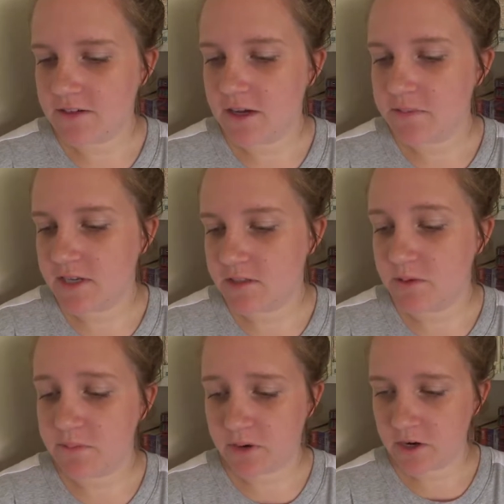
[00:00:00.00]
obsessed
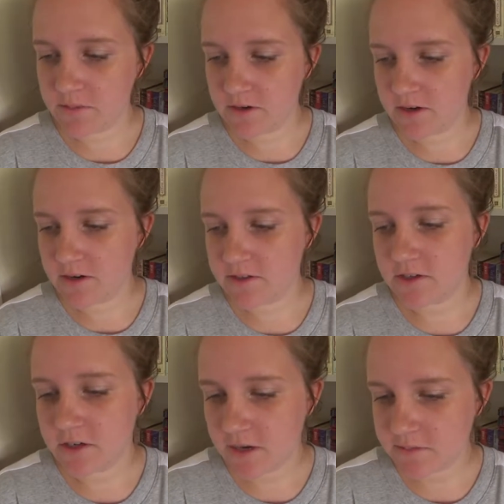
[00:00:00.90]
with bar burgers,
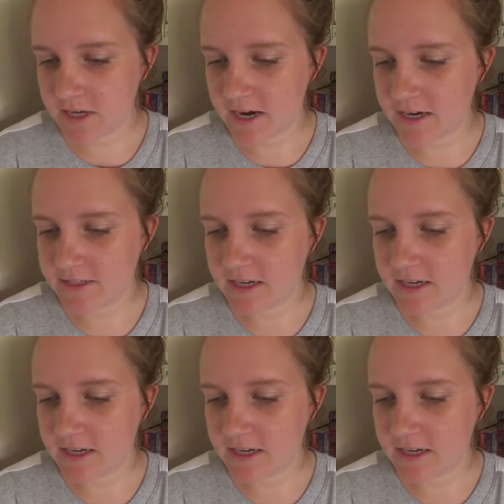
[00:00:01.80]
her cup size,